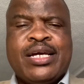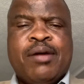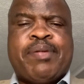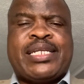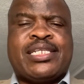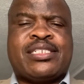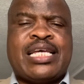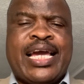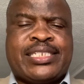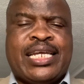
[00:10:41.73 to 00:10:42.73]
but is
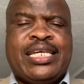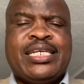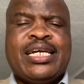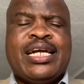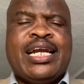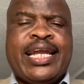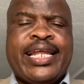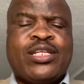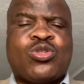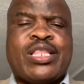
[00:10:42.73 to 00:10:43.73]
actually
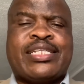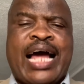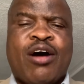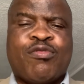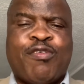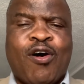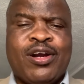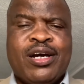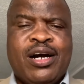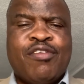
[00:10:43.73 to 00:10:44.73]
leading to the downfall
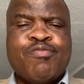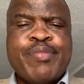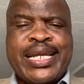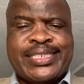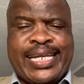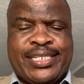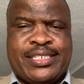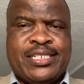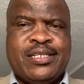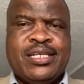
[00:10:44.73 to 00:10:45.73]
of
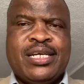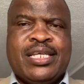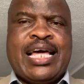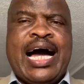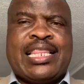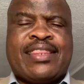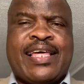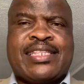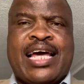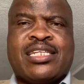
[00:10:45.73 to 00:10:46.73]
ministries. The other
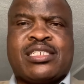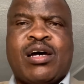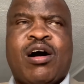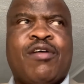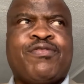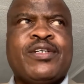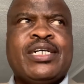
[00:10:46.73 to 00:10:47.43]
thing that is of